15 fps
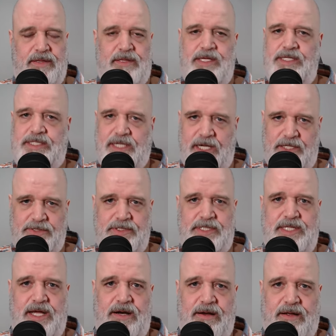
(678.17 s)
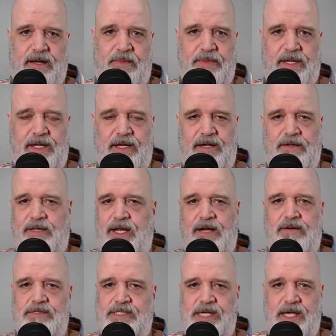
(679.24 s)
These countries that are coming in here, they
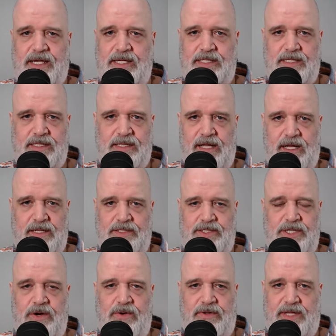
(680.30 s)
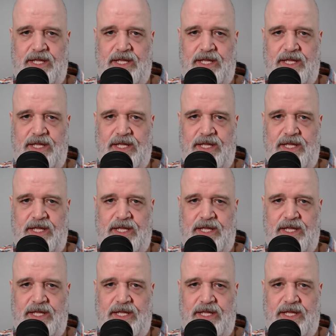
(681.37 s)
don't take it a joke.